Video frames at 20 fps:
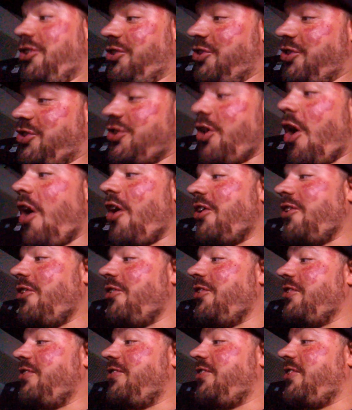You sharded
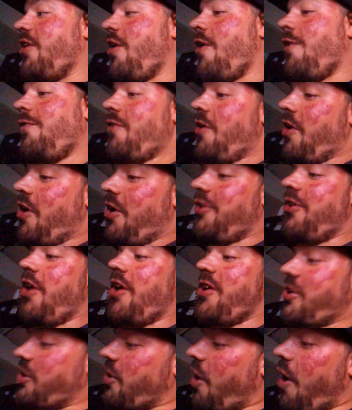on yourself, now
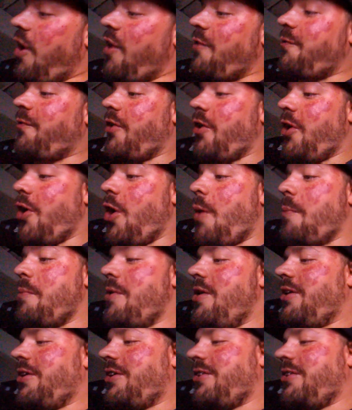you're calling for help,